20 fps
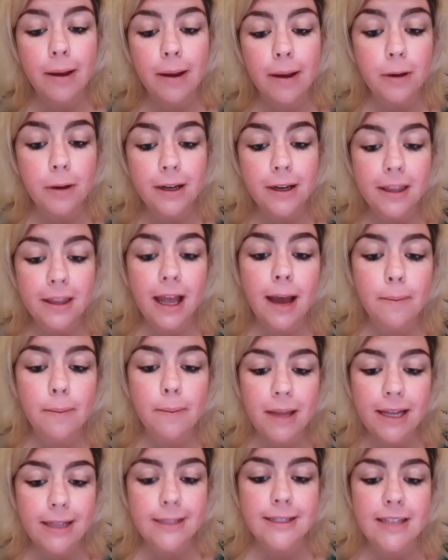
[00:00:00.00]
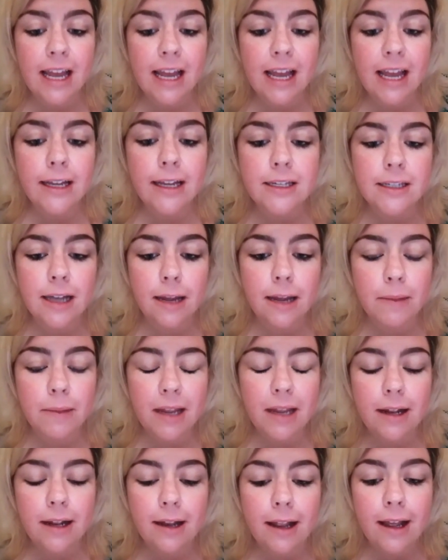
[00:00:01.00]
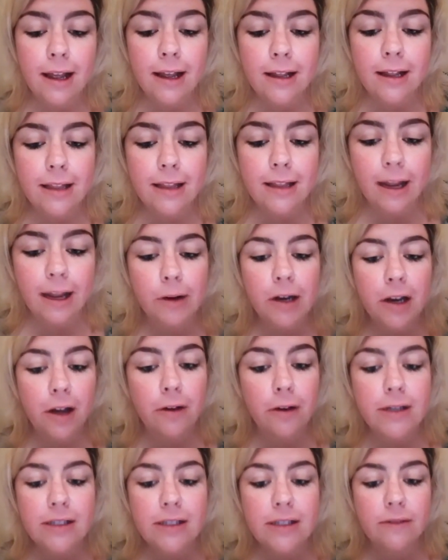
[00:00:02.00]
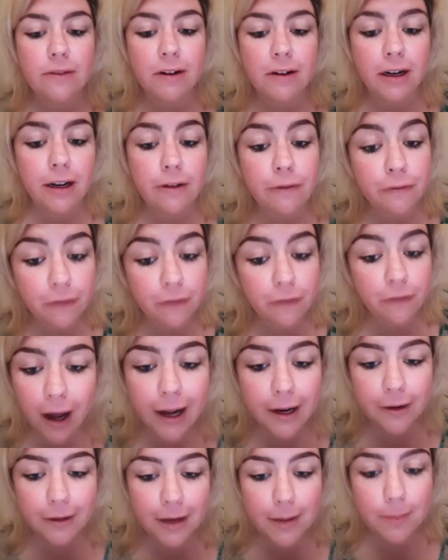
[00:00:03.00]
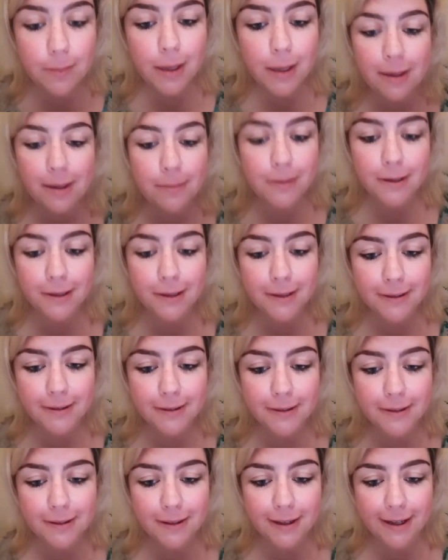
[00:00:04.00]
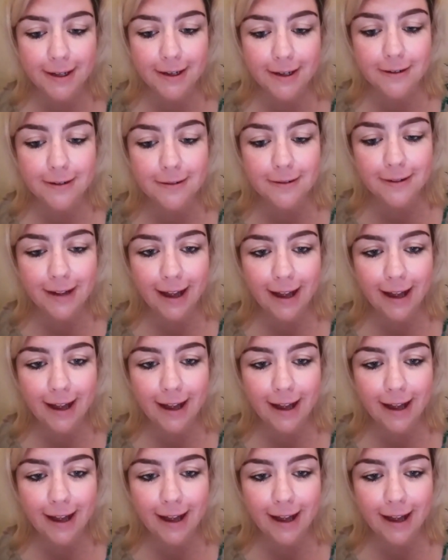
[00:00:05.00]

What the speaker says: But that being said, I mean, they were known as a very fiery people, you know.